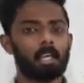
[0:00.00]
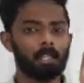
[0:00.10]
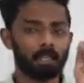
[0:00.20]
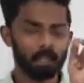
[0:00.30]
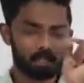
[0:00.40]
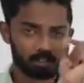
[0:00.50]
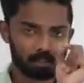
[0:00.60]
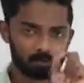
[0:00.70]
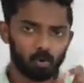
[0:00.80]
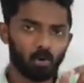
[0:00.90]
The
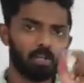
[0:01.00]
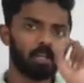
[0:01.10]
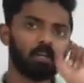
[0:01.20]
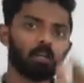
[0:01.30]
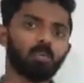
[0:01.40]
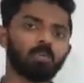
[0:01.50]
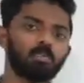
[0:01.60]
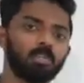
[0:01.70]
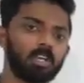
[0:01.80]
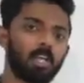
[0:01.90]
subordinate
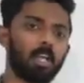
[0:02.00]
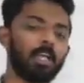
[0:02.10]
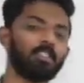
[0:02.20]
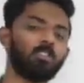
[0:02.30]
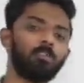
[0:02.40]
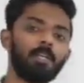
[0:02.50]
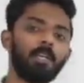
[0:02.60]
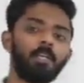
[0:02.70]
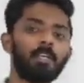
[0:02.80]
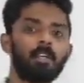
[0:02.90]
clause has to
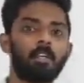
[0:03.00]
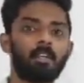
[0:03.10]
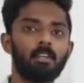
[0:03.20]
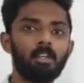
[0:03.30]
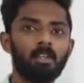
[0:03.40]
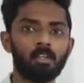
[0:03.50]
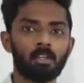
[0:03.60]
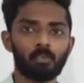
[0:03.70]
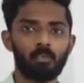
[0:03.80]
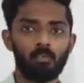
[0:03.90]
be in the
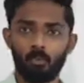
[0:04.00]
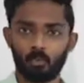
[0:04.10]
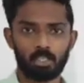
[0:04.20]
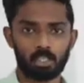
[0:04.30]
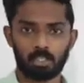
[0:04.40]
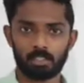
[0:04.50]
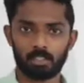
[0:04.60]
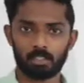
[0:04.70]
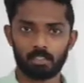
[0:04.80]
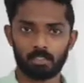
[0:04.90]
future
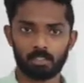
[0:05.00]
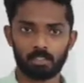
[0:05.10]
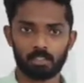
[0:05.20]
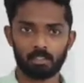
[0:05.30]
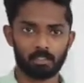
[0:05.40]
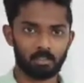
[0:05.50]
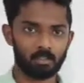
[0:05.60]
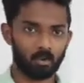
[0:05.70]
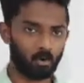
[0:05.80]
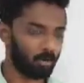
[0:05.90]
tense,
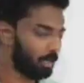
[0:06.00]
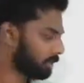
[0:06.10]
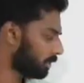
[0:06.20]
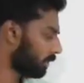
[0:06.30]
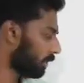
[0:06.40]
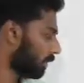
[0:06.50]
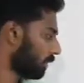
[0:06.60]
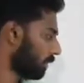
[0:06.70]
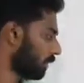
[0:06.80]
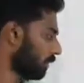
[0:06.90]
or else
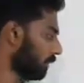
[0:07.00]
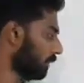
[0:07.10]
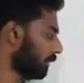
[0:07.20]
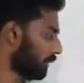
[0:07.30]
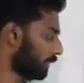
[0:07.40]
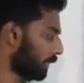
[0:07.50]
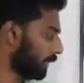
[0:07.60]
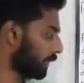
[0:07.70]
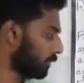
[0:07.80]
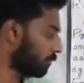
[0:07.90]
it
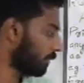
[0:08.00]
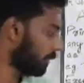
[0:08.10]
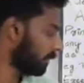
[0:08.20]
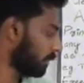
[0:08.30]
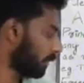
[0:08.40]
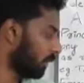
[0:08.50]
has to be